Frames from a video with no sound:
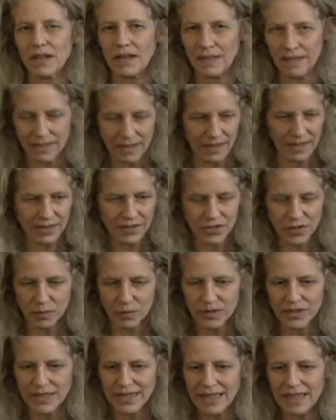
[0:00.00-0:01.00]
I use the
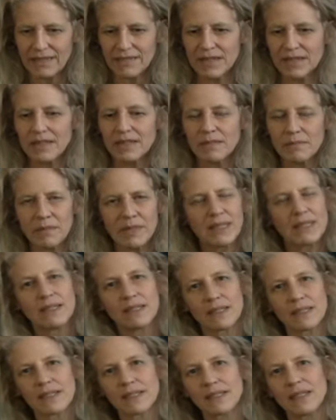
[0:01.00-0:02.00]
word deva, it
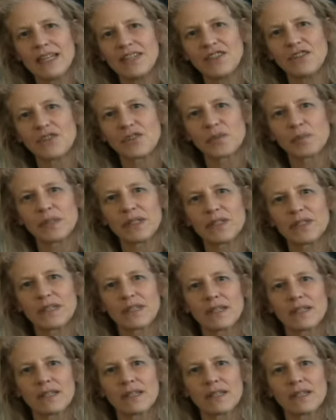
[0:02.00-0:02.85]
means nature spirit.